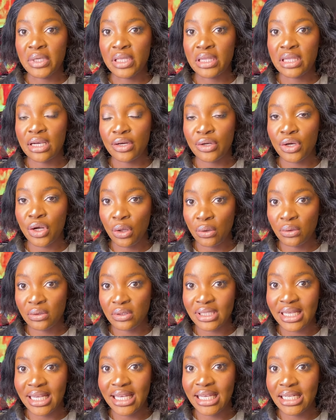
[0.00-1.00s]
They're
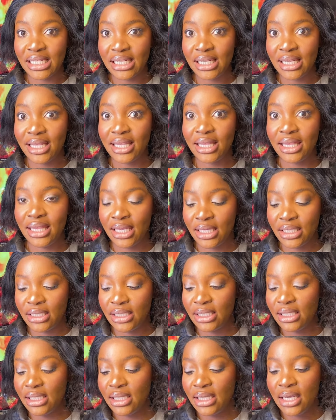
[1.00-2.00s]
called A Little
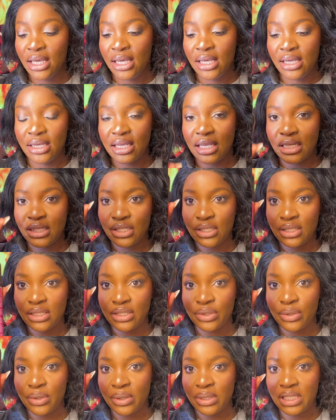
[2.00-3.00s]
Lady. You can
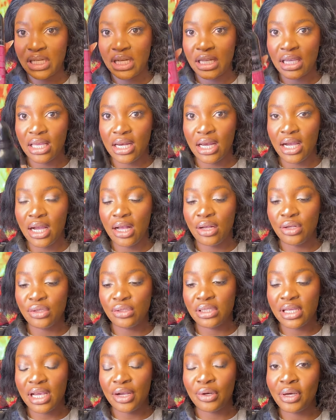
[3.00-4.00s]
just go check it
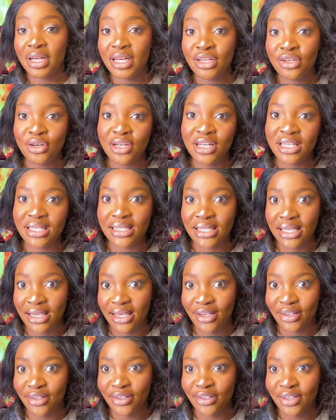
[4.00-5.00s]
out. I got it on a
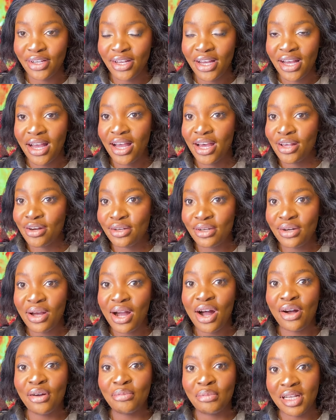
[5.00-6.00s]
sale. I don't know
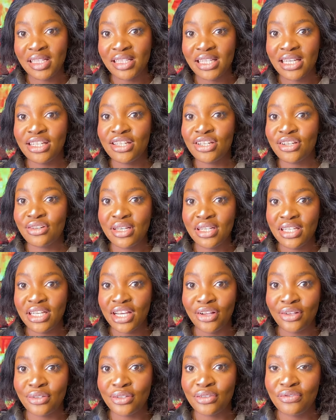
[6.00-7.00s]
how much it
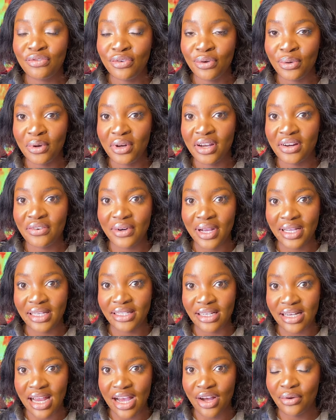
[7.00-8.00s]
retails for right
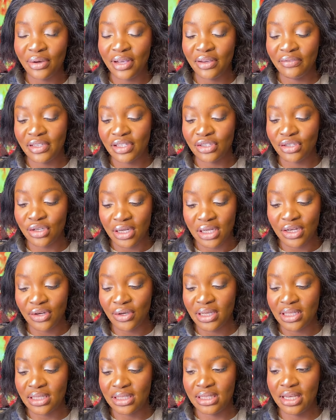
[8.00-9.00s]
now if it's not
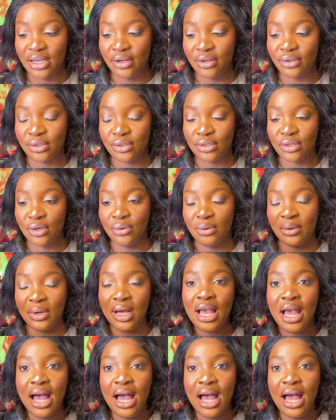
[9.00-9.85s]
on a sale. So